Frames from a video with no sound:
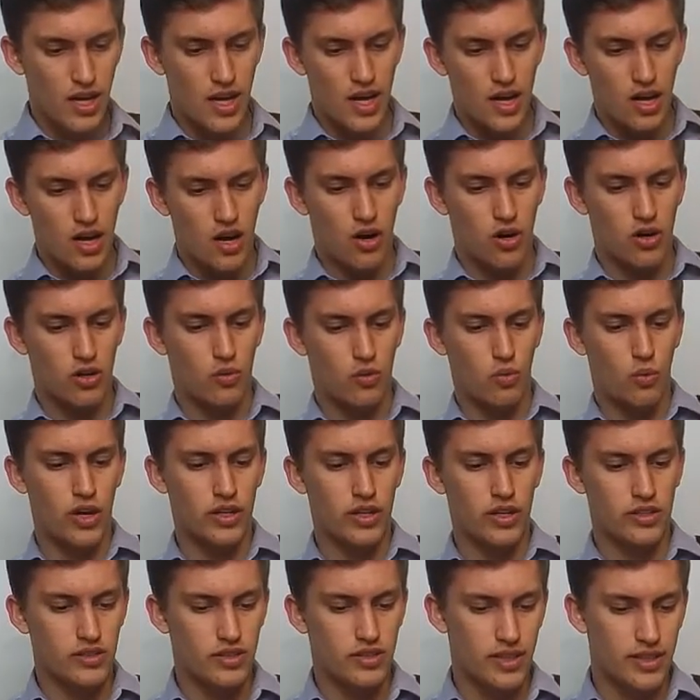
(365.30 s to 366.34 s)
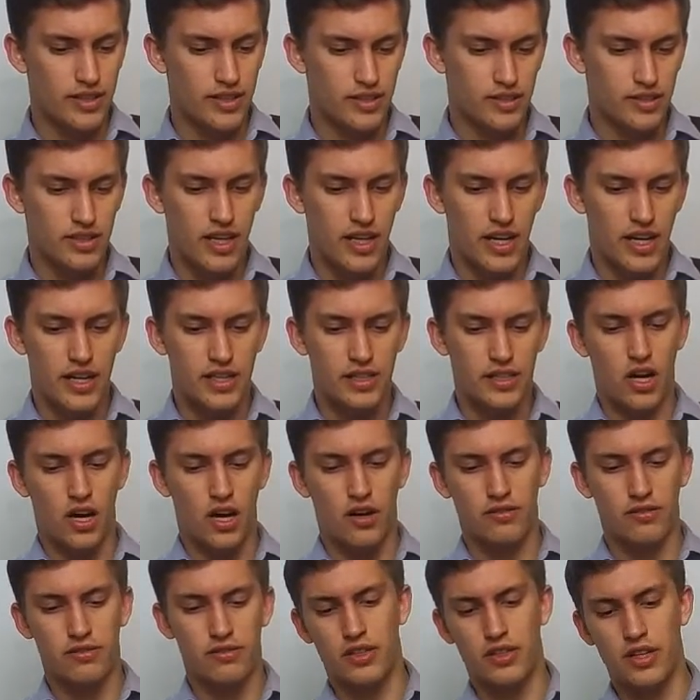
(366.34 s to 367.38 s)
on what's inside
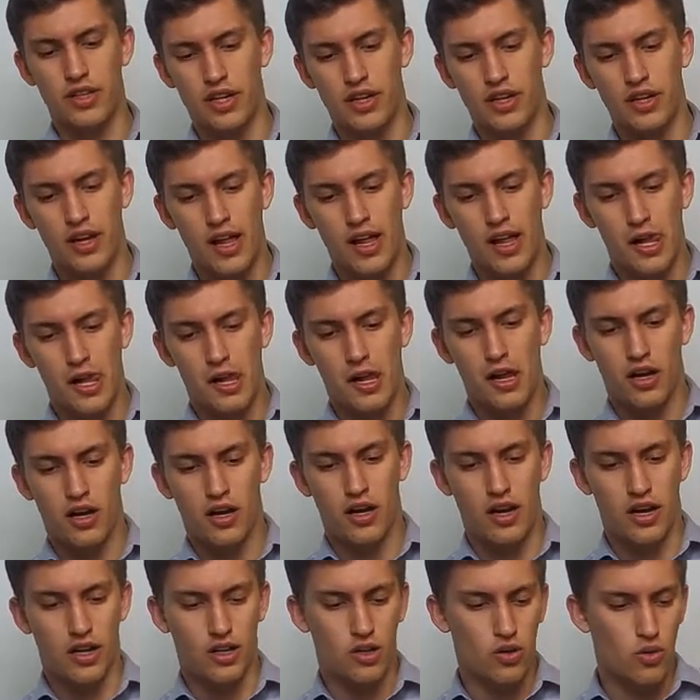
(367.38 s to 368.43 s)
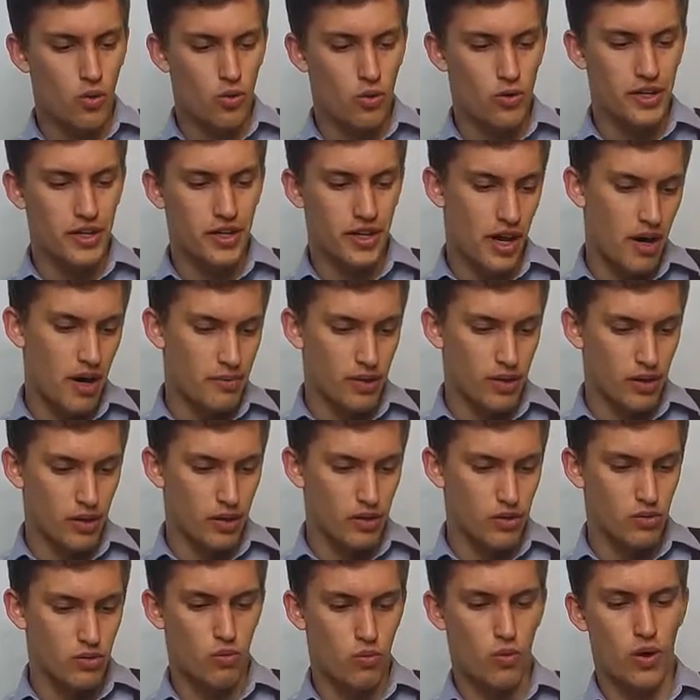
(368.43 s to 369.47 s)
of the core
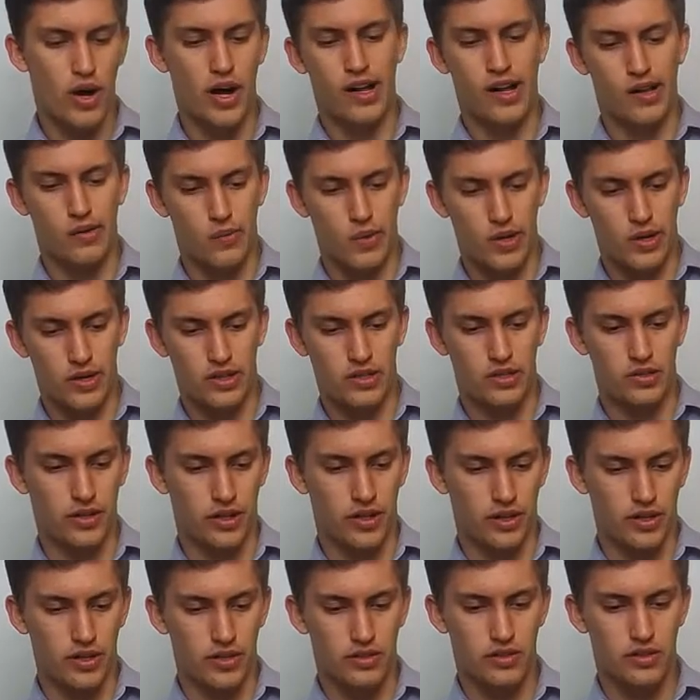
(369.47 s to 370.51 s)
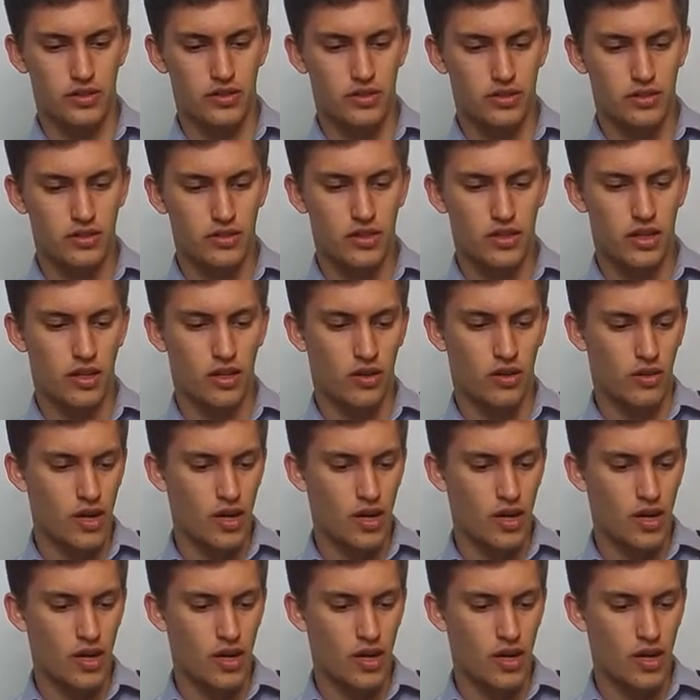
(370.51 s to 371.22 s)
YAML while we're doing this. So